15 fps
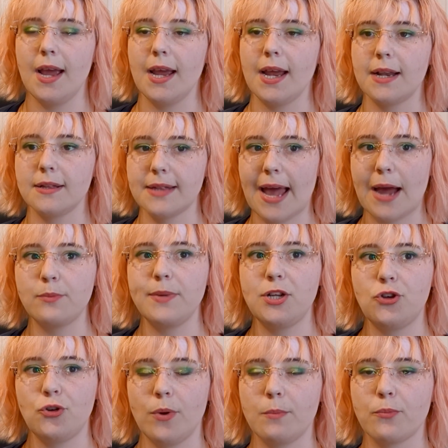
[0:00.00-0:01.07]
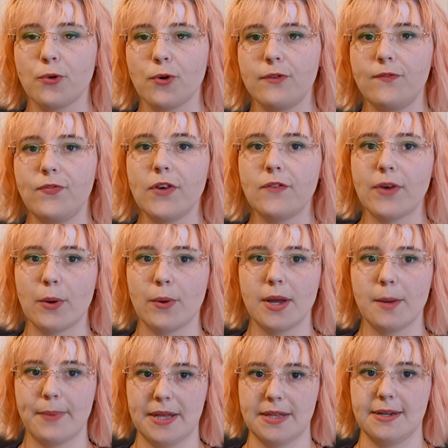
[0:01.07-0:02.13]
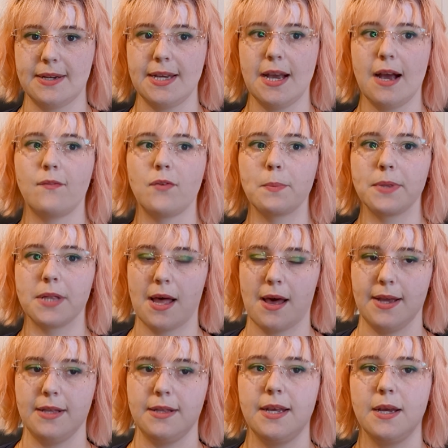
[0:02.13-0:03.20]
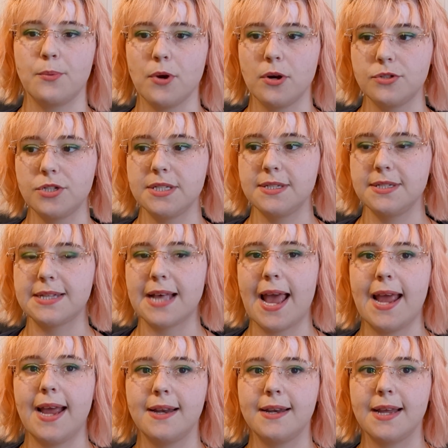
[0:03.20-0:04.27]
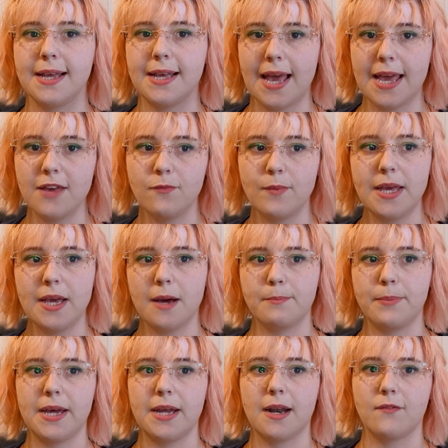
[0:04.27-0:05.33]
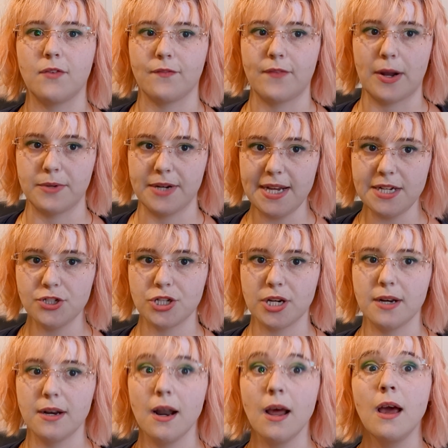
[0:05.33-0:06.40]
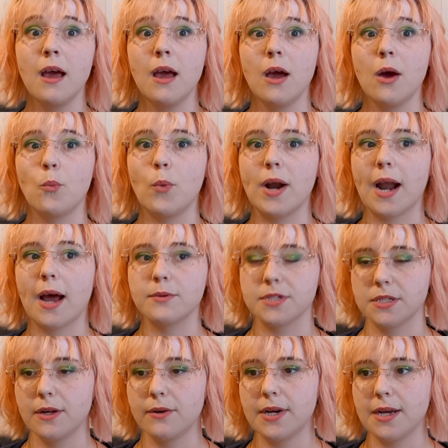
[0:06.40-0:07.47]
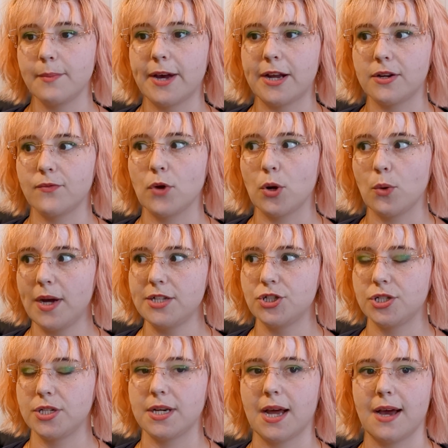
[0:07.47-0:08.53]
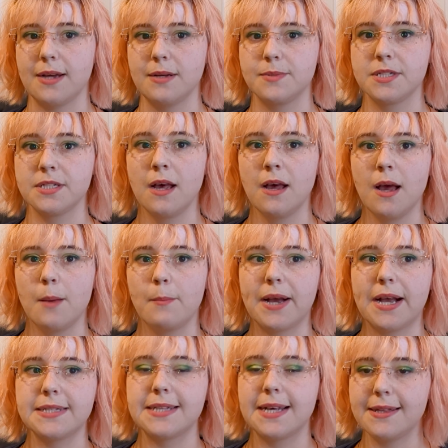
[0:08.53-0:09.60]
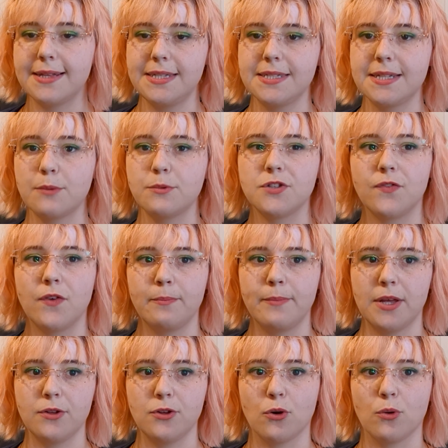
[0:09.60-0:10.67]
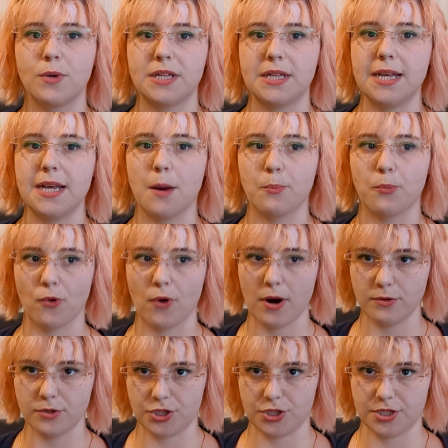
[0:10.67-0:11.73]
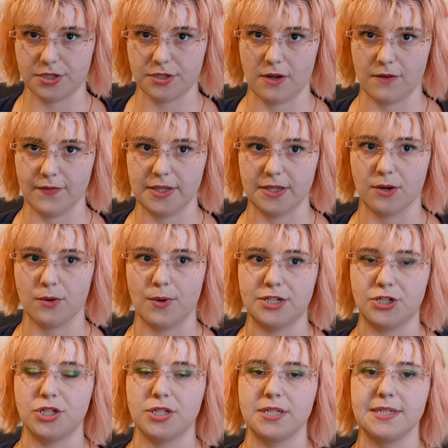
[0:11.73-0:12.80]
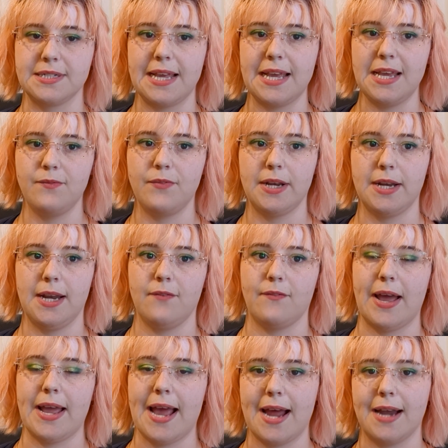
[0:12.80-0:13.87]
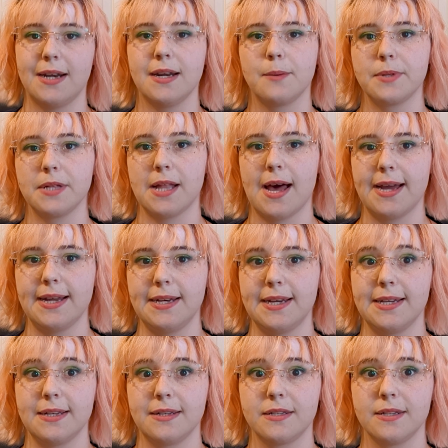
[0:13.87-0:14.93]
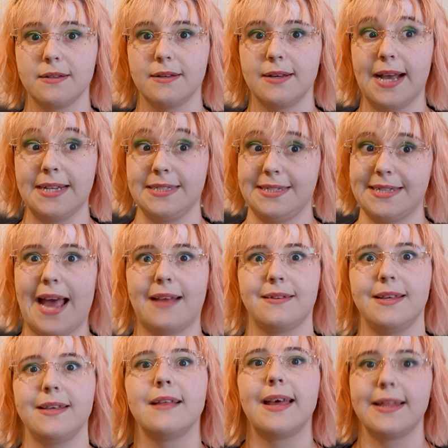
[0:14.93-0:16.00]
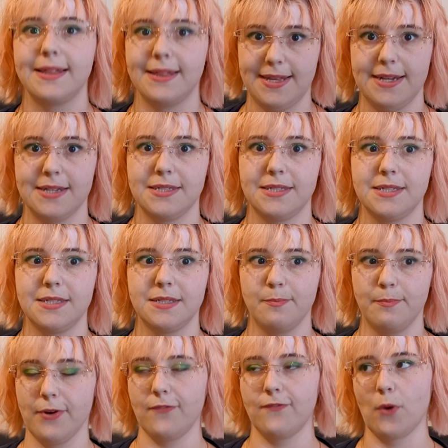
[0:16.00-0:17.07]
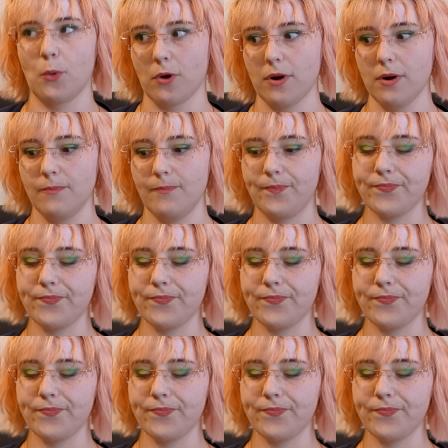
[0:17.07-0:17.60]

It allowed me to improve the variability of applying the approaches, and it gave me a bit of a foundation when I was learning about different question types because at least I was familiar with the approach to solving the questions, even if I hadn't applied it exactly like this before.